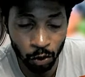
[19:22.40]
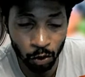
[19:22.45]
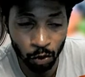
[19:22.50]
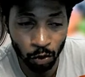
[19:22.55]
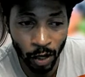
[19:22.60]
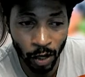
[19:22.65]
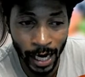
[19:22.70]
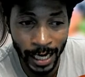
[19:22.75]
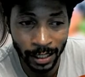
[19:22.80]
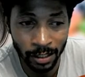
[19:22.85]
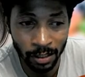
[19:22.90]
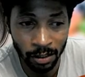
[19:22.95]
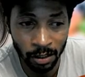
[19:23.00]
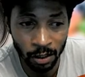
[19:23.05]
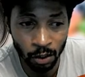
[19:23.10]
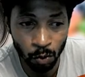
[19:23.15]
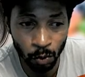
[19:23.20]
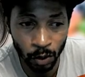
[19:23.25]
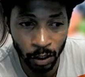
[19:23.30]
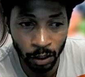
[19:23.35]
you try to
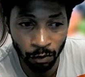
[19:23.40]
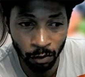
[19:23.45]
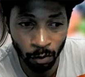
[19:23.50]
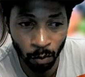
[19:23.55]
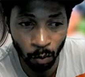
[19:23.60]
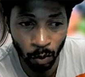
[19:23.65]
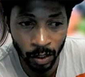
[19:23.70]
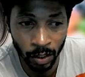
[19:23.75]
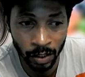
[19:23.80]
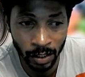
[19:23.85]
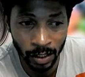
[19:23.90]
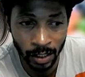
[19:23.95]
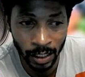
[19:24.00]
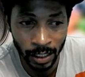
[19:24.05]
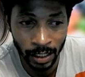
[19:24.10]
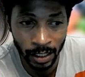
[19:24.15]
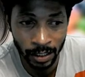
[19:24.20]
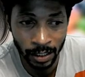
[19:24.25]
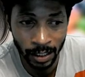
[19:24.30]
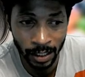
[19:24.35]
switch from one
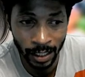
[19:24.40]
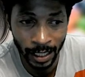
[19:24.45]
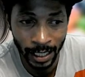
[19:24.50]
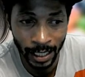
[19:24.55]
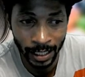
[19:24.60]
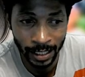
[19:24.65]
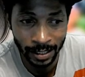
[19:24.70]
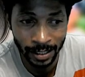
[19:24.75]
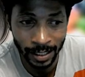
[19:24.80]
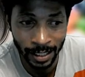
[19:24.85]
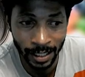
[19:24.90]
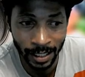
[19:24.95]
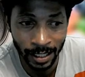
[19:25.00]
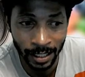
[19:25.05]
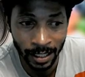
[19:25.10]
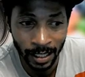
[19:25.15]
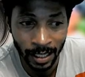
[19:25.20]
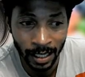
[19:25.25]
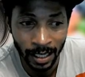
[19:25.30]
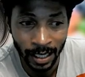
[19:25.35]
scene to the next
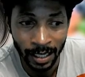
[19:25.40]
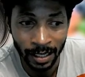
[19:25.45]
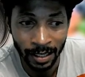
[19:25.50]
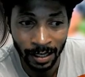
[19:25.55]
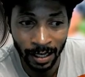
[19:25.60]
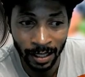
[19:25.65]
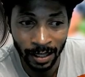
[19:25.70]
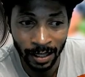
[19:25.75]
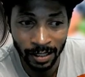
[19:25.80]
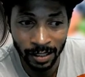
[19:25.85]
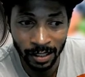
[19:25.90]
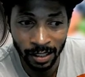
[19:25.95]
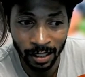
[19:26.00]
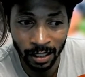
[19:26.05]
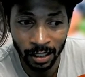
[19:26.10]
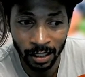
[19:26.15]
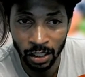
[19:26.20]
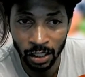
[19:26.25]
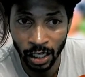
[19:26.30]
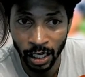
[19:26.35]
scene, nothing's
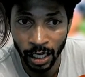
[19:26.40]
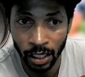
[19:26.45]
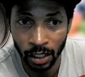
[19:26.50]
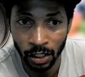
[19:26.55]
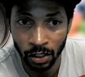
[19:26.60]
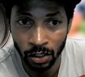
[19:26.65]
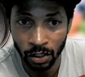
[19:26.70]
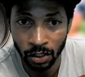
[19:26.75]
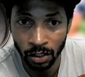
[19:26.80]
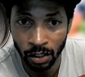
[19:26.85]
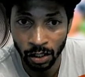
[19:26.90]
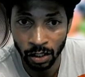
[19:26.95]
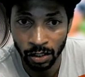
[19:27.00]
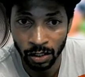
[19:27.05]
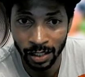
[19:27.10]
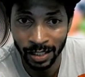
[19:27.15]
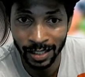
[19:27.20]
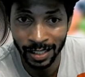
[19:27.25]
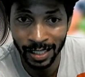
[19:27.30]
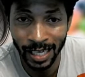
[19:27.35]
going to change
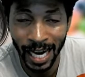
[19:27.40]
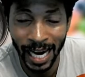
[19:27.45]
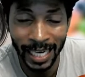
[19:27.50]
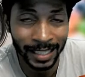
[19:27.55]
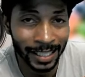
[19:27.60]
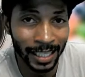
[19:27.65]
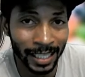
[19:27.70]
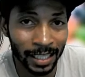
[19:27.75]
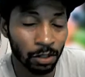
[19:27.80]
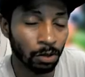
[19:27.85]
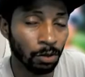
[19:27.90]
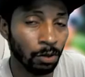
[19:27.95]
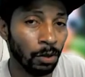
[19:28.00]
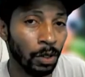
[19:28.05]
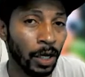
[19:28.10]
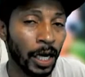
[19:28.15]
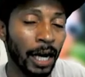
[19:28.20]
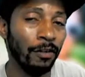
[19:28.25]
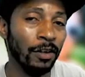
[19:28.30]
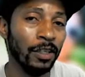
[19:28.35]
because it's
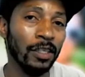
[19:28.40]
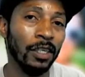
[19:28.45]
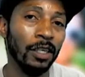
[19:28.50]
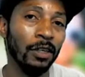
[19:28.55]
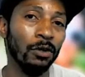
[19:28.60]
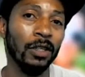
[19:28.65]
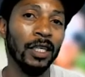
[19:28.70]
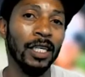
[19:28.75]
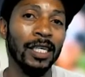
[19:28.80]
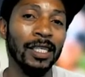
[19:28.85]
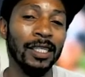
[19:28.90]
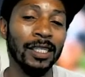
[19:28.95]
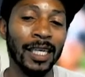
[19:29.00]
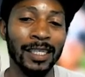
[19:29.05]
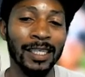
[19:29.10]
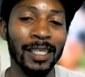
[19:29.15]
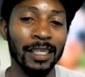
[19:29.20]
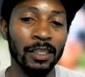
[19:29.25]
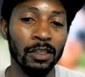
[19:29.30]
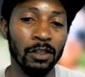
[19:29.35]
identical. Every single thing is
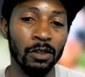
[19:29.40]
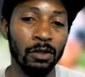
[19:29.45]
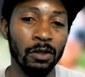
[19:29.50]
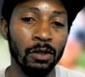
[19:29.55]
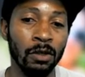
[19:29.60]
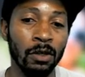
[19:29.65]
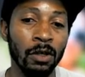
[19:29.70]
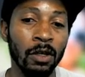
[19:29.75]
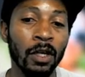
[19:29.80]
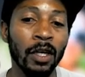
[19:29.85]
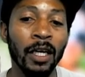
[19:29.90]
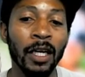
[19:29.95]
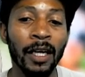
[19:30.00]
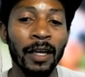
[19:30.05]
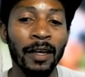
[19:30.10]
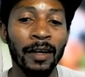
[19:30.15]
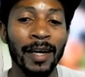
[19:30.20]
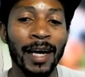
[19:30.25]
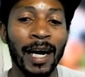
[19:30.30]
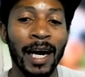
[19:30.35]
identical.
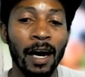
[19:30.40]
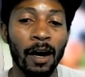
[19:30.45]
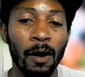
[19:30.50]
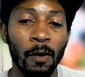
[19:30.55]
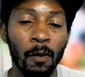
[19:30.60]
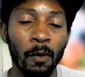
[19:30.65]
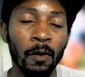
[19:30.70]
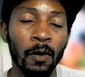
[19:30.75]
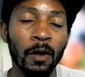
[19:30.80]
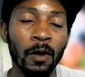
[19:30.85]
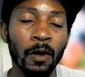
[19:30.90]
Now